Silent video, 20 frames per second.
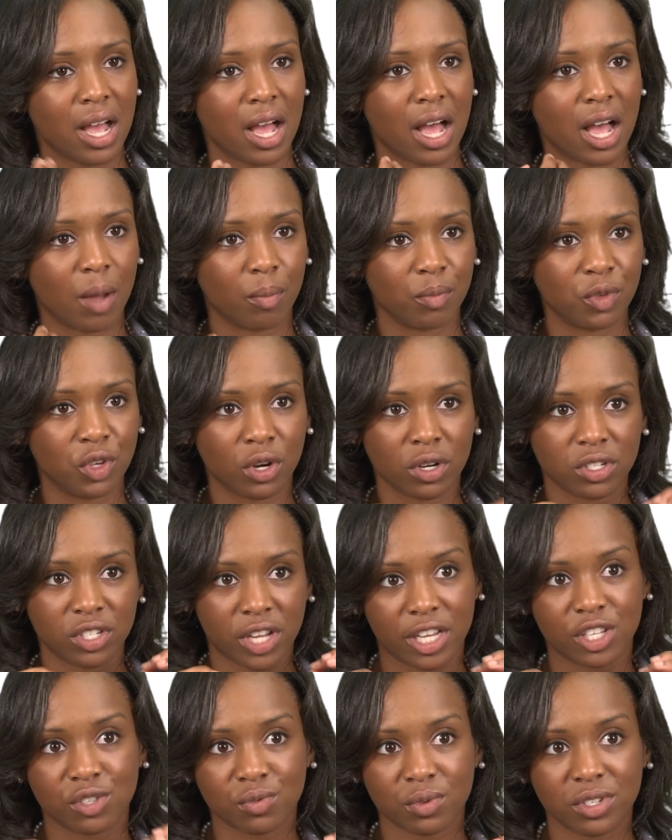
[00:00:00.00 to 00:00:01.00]
um, your
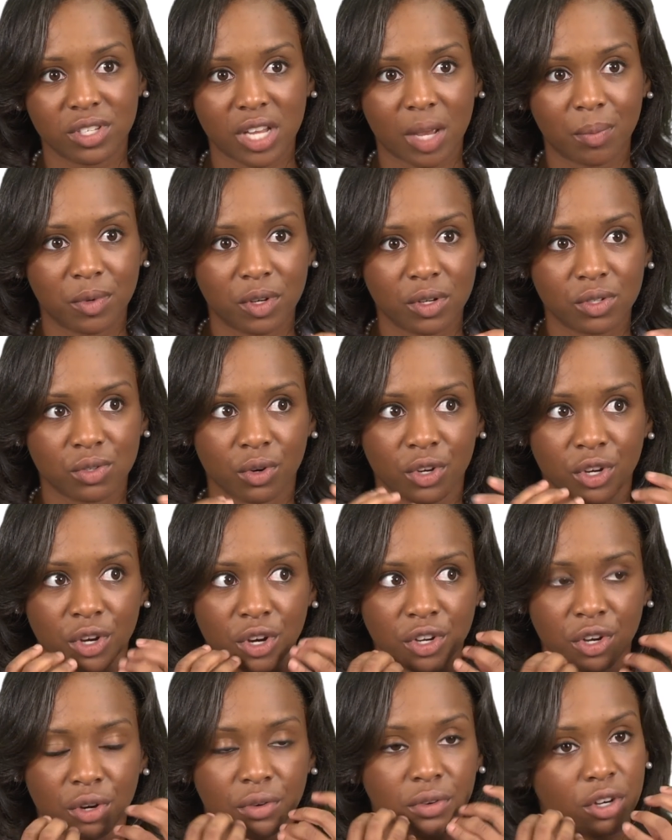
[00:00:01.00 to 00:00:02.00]
taste receptors or
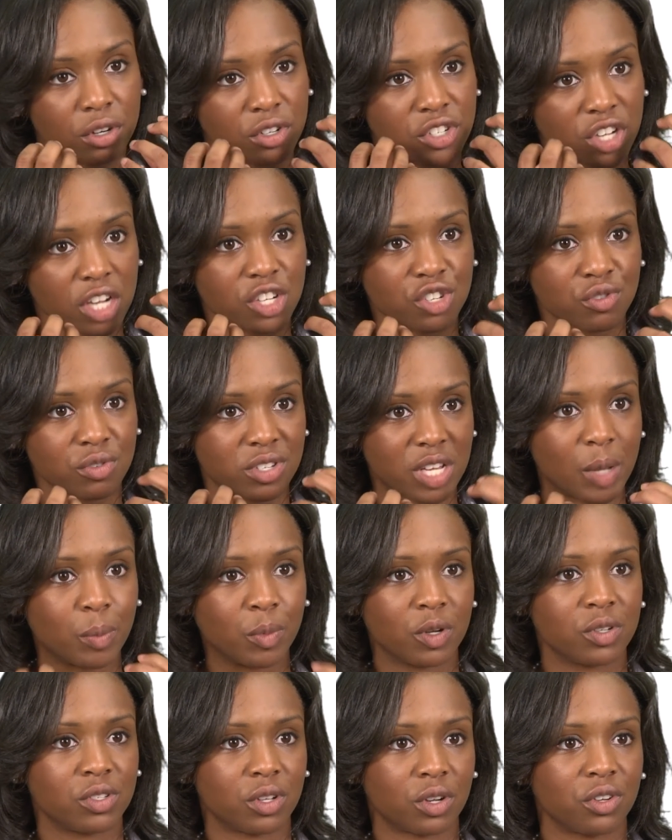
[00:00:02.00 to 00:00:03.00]
your, your, your touch
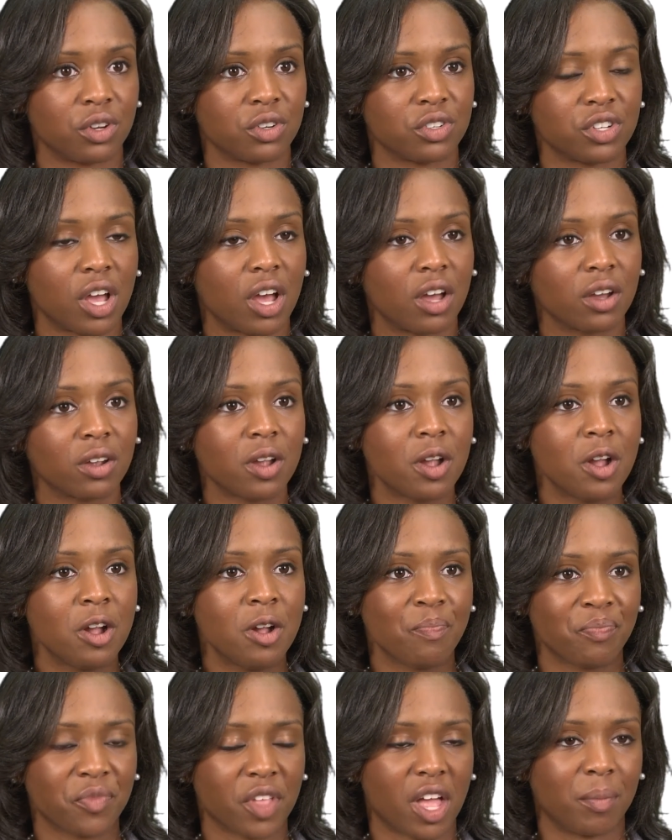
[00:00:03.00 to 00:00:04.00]
receptors on your tongue.
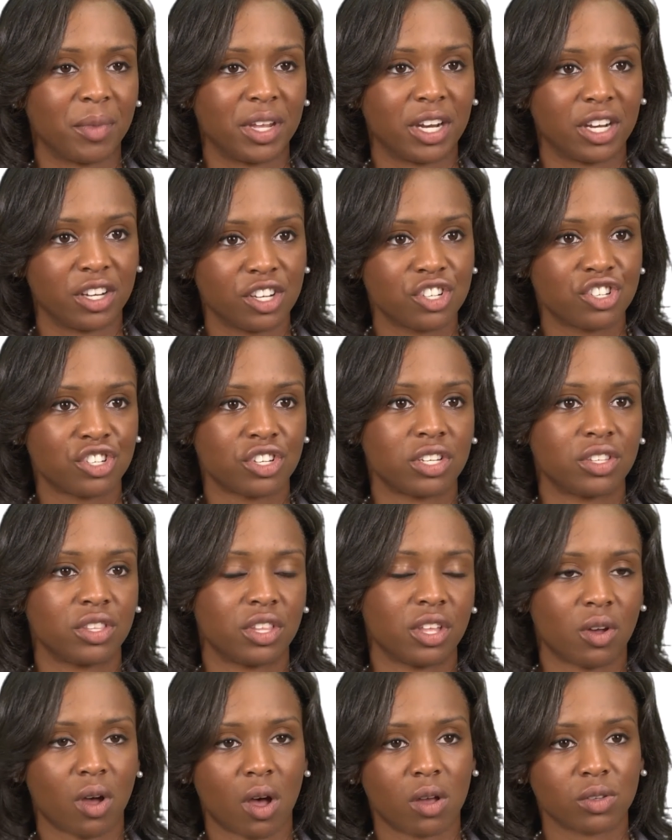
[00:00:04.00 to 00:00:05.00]
Um, in addition,
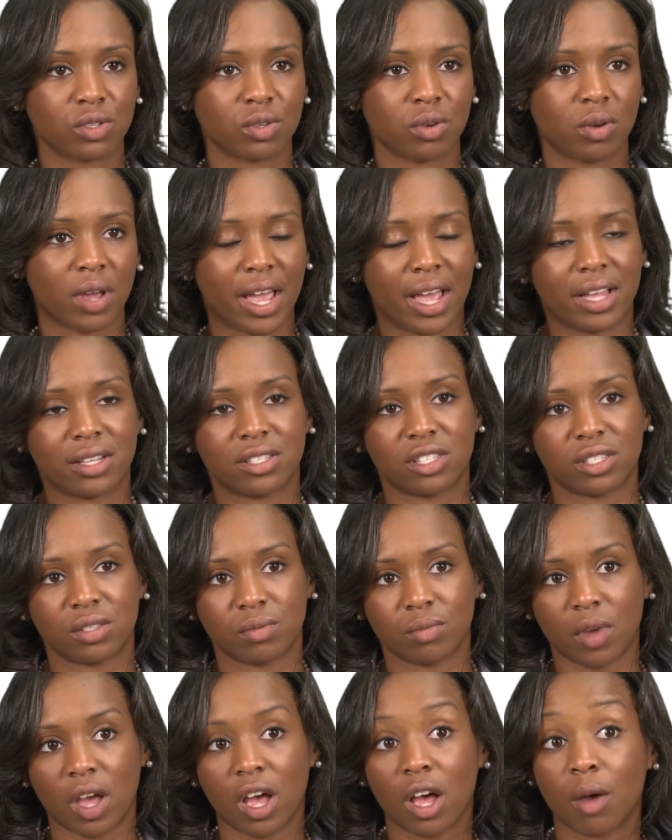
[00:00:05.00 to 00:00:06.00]
they'll also add
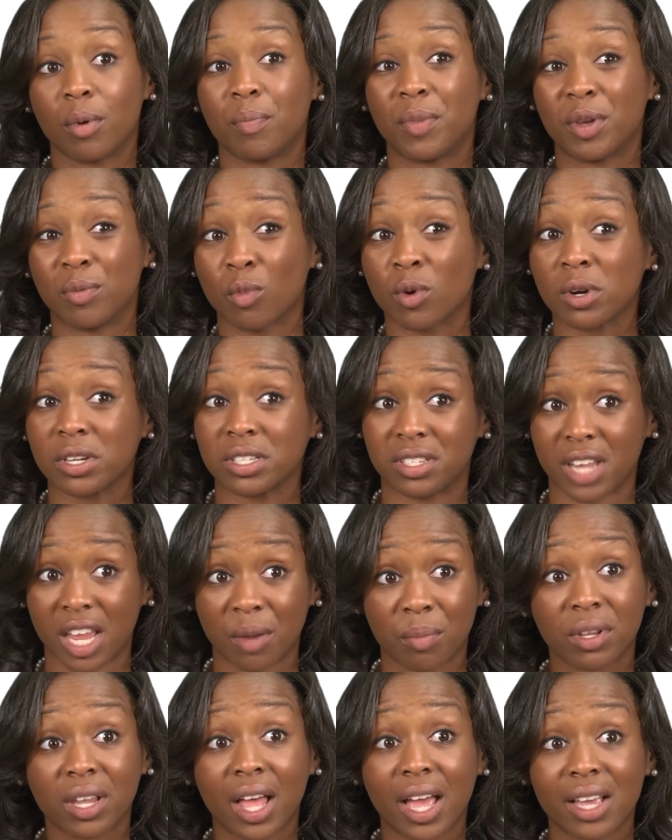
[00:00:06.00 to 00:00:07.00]
uh, a bit more
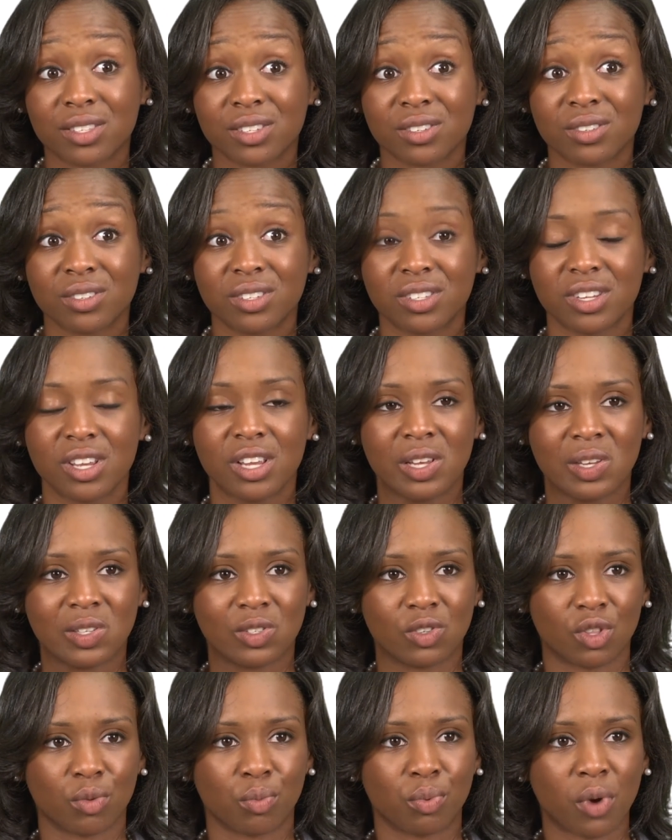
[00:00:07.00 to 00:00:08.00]
stabilizers,
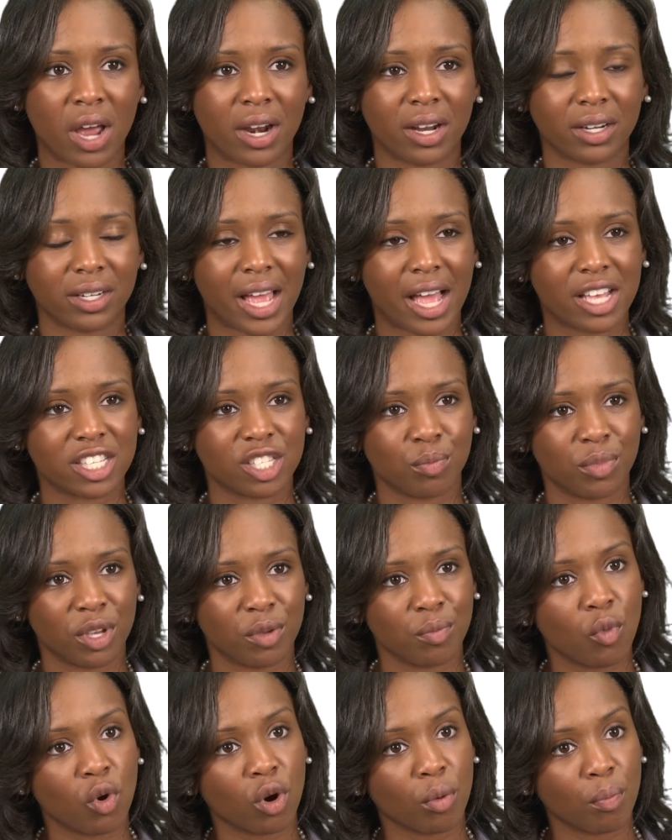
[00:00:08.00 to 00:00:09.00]
so the product has a
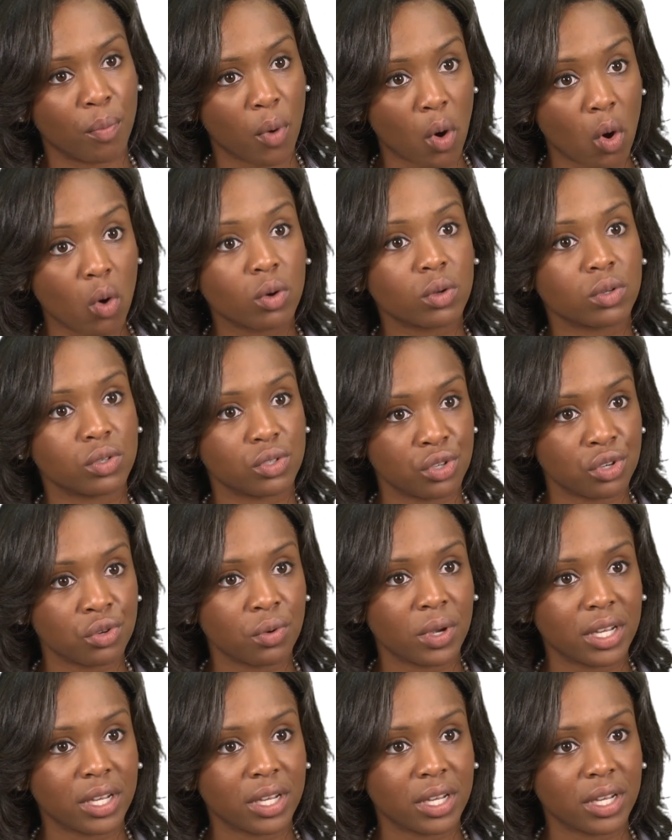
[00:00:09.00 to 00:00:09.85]
bit more bulk to